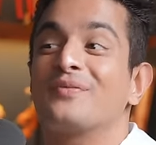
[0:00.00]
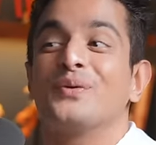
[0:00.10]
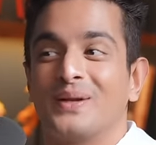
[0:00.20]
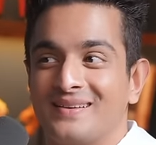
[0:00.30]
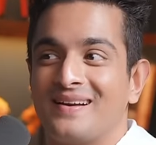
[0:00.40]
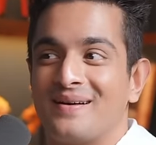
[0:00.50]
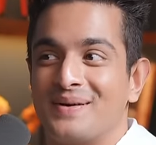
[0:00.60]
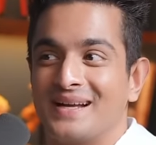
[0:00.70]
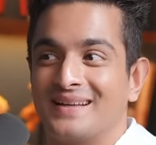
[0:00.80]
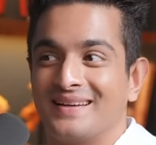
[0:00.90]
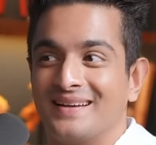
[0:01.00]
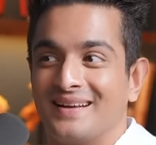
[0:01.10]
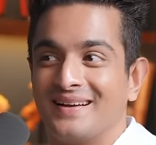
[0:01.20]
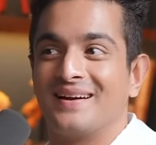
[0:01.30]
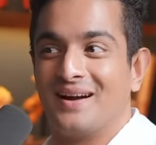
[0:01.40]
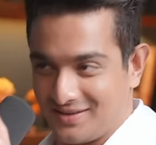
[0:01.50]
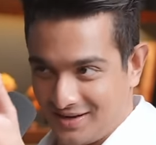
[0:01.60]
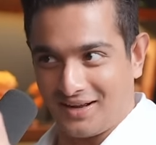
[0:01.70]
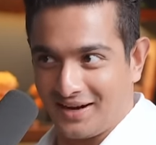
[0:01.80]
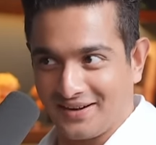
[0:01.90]
refuting the Ramayan
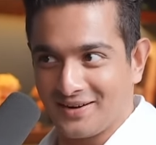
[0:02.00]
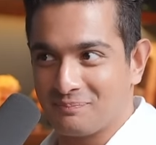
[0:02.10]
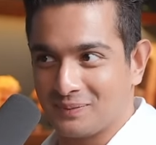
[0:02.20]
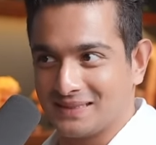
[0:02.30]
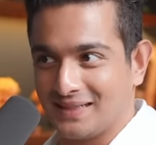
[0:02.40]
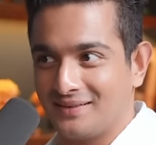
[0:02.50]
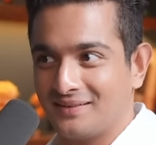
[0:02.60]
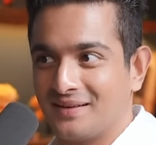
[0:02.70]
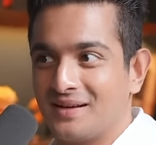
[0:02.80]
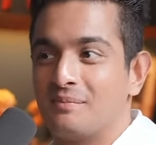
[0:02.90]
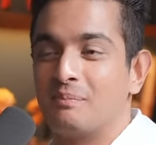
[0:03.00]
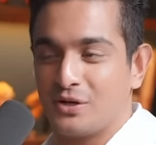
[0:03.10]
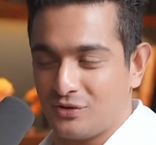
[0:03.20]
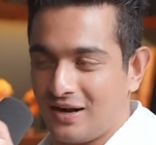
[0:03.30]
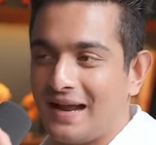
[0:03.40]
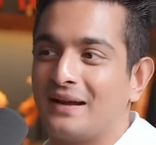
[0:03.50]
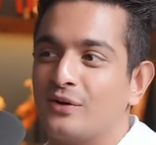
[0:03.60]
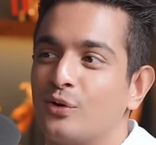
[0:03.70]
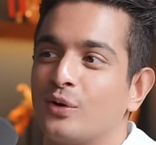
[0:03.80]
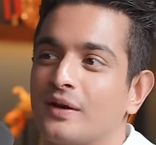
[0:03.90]
100%. Correct. But you're trying
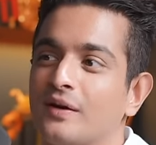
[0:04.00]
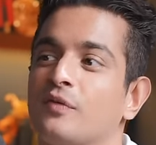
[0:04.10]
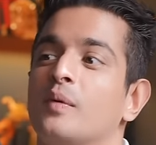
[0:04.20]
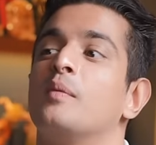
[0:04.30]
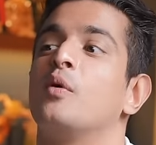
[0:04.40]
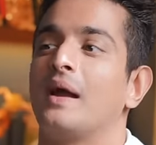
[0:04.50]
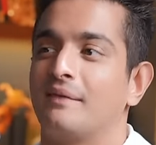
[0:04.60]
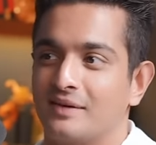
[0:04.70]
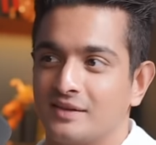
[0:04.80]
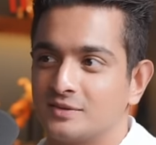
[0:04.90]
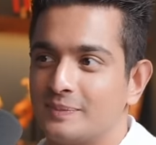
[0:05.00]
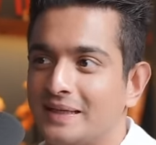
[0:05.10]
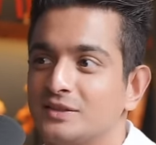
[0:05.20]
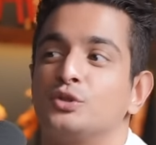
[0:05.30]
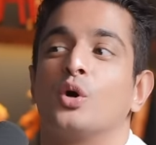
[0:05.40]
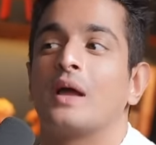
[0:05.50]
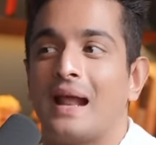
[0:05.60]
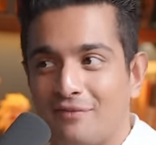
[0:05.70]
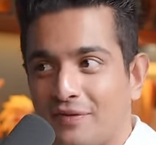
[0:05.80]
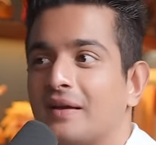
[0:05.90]
to look at it from a more evidence-based
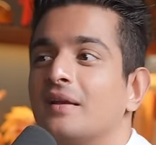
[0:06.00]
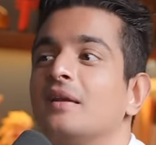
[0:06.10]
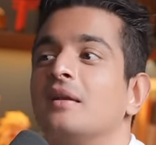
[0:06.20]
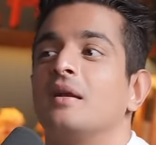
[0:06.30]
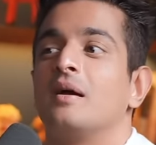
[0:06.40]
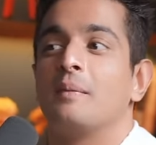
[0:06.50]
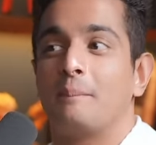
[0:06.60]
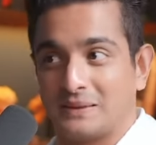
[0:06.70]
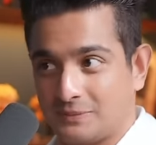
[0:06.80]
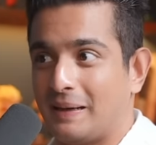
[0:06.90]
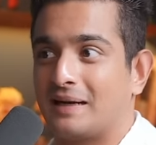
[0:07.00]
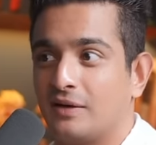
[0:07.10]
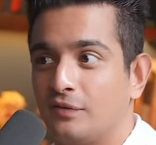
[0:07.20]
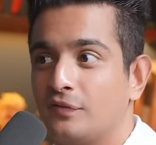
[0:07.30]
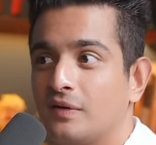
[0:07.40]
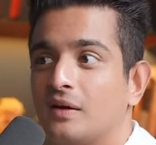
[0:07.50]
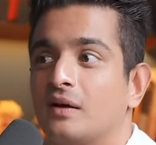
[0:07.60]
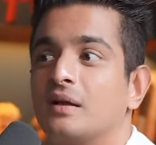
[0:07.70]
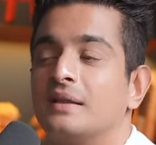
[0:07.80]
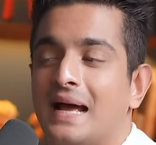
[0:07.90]
geographical yeah. perspective. Yeah.
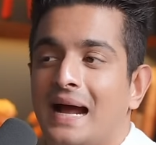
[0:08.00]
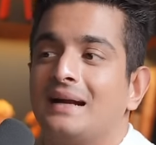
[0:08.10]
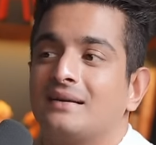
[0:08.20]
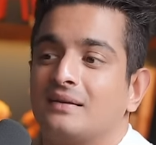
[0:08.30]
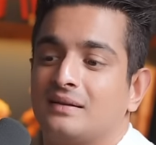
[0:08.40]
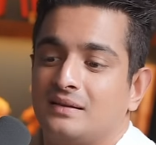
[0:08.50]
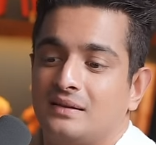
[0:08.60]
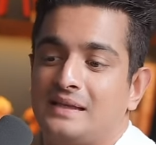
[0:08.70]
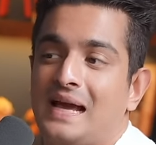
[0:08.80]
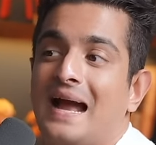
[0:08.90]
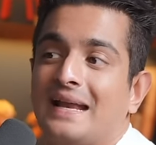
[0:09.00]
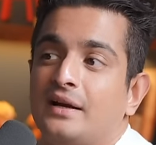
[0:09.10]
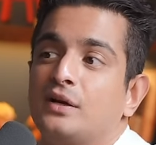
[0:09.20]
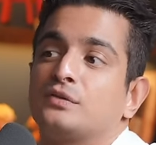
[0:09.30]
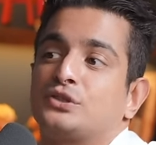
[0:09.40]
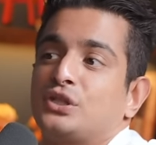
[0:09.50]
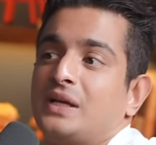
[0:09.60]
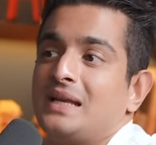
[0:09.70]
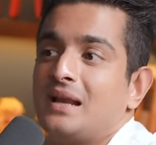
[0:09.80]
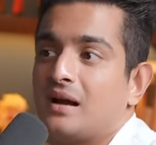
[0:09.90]
That the island of
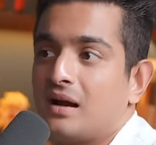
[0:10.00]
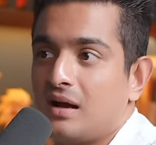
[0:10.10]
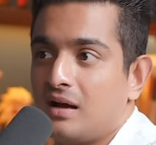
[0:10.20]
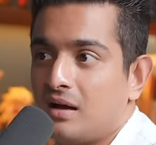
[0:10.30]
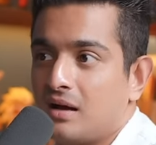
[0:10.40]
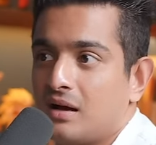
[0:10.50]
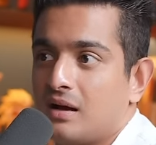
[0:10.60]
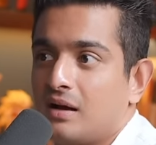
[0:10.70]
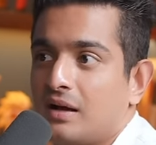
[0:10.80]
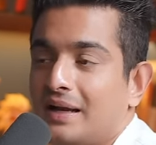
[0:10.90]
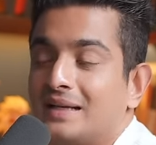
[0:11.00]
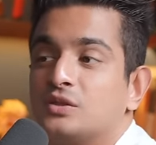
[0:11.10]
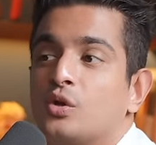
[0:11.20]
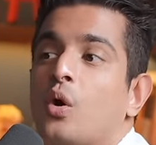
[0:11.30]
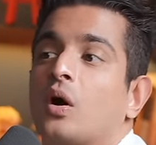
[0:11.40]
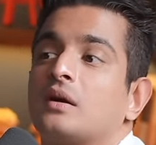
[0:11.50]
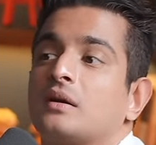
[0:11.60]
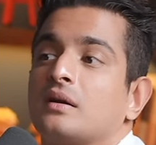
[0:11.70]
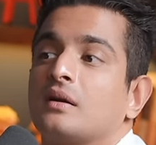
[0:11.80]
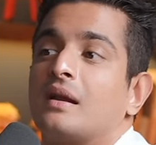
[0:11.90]
Sri Lanka is
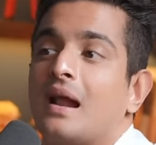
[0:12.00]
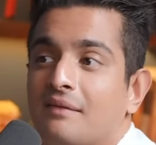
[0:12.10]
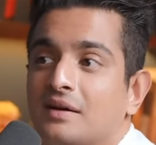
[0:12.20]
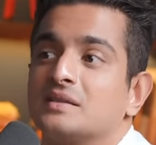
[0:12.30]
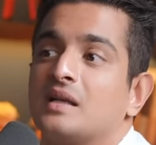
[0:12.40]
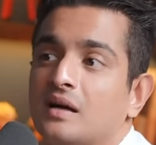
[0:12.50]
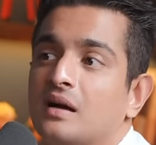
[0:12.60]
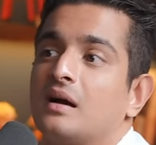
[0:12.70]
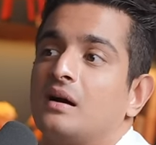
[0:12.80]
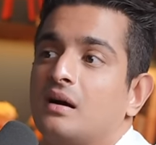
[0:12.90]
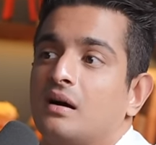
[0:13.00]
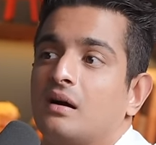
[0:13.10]
not Ravan's Lanka